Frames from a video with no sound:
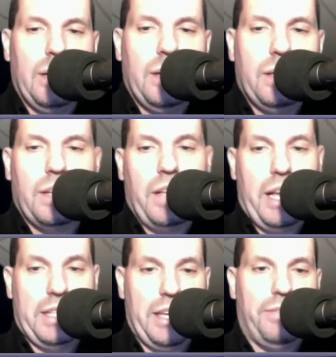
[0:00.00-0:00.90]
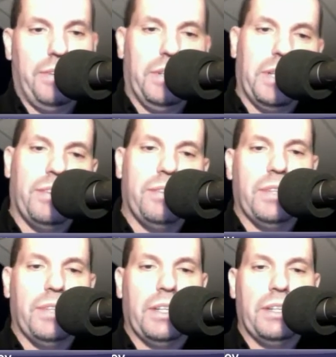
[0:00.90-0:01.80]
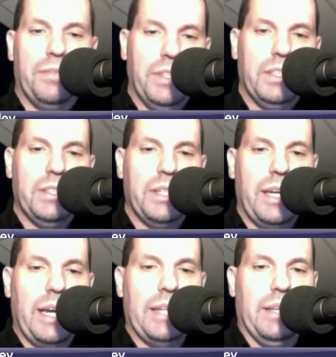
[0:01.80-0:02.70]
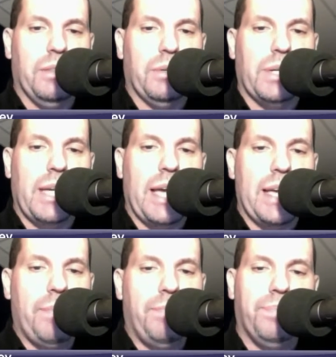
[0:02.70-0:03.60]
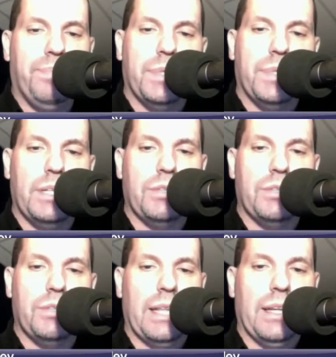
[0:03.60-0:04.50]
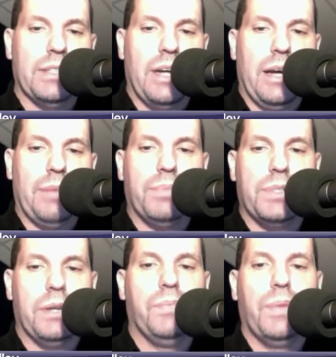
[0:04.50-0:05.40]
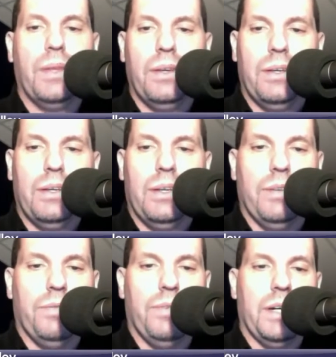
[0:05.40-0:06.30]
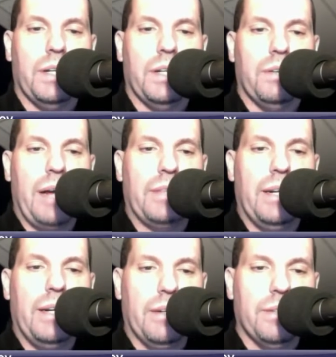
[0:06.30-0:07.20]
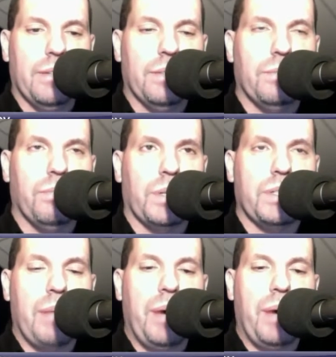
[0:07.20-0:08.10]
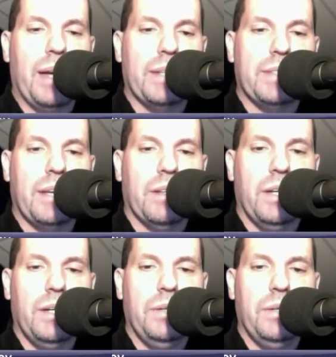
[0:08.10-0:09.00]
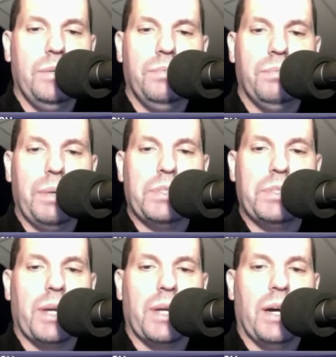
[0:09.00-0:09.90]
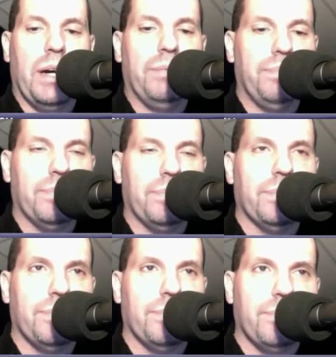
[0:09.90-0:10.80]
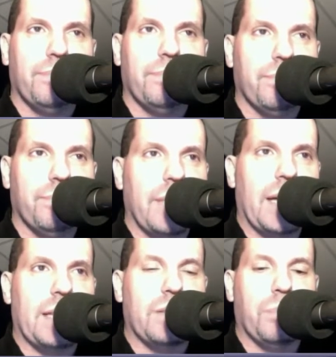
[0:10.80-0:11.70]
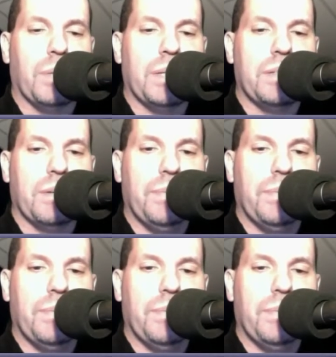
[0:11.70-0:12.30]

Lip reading: the Class A affiliate of the Philadelphia Phillies, at 10:30 a.m. Eastern Daylight Time. So if you're out there and want to stop by and say hello, maybe cheer me on, that's the place to do it.